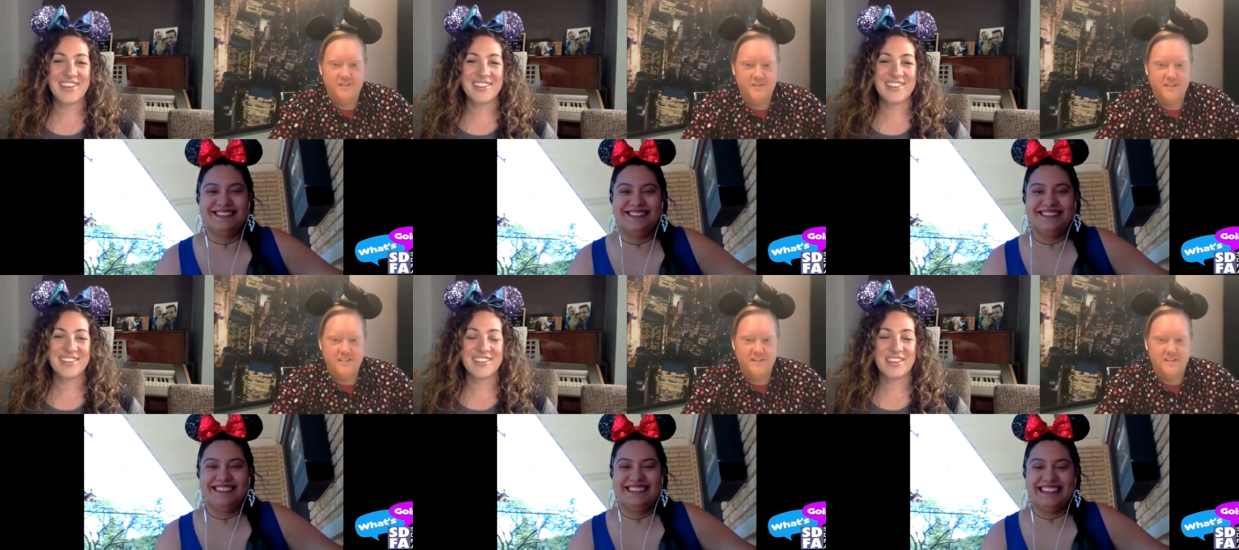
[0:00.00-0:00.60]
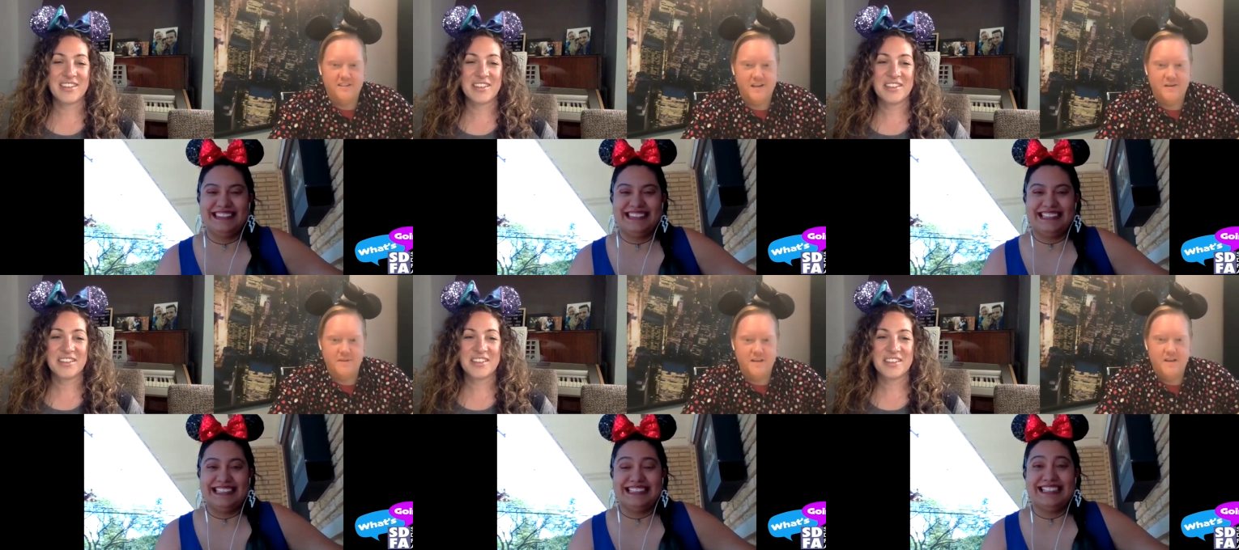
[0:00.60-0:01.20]
Speaker 1: ago that's a long
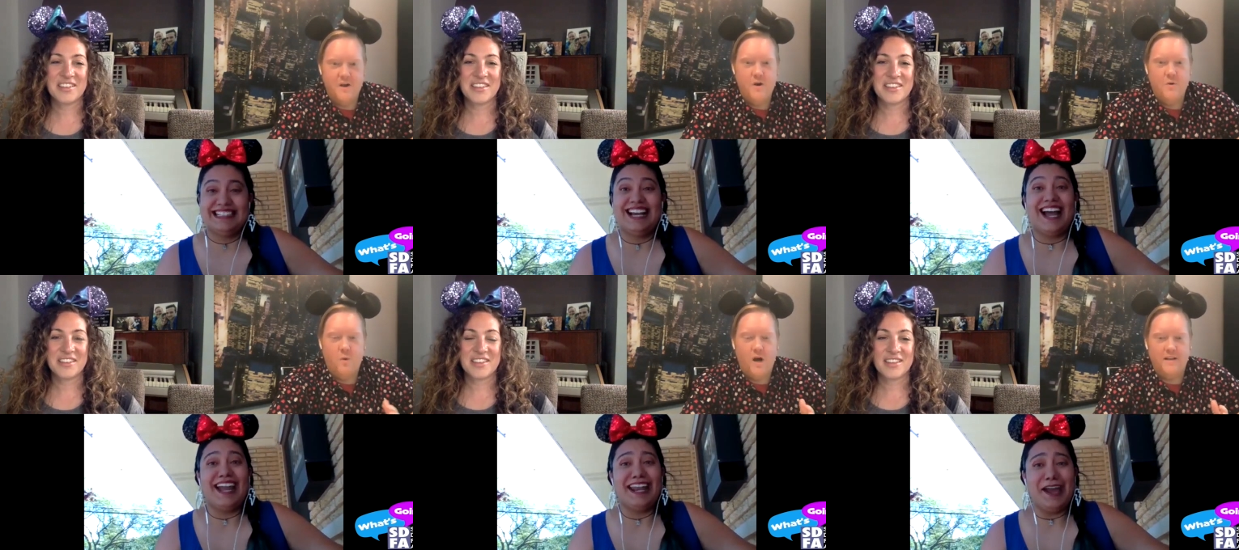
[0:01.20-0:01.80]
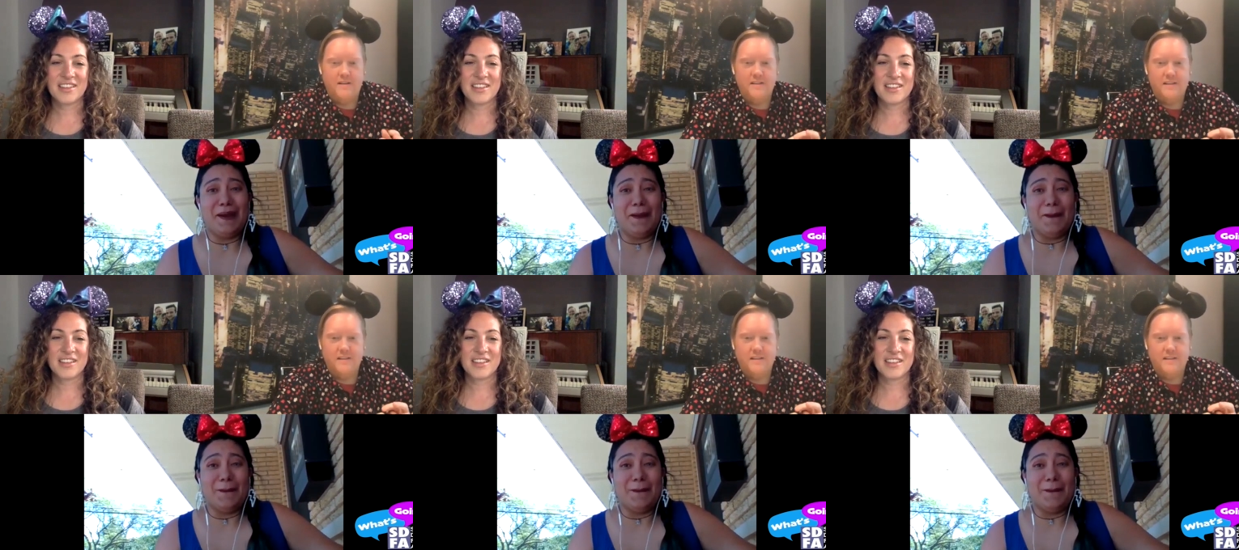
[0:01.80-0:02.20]
time I what know.